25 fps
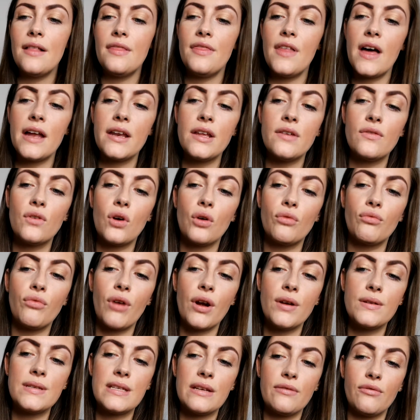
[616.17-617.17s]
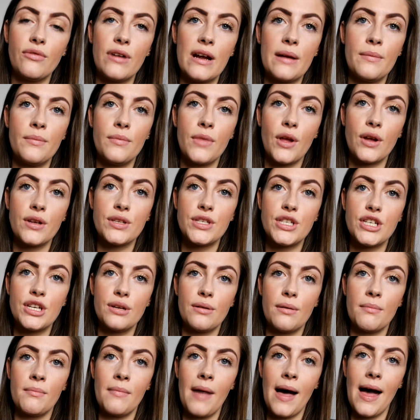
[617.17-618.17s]
Then you've got Rosy Rim, those
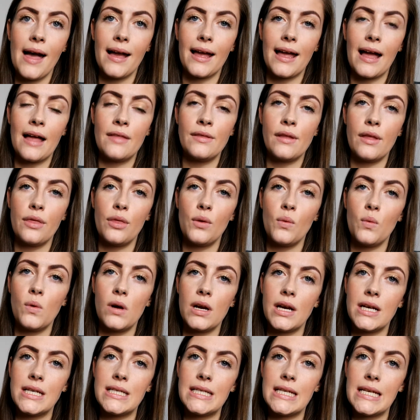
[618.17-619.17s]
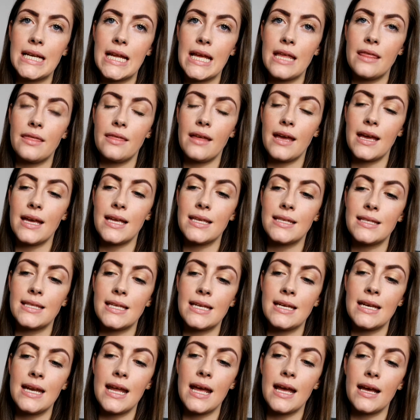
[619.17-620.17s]
two are MAC, and then the one underneath is
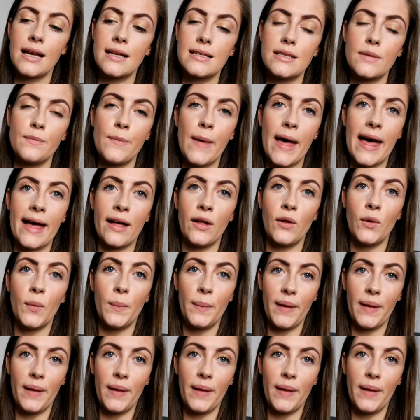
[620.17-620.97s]
the NYX Pale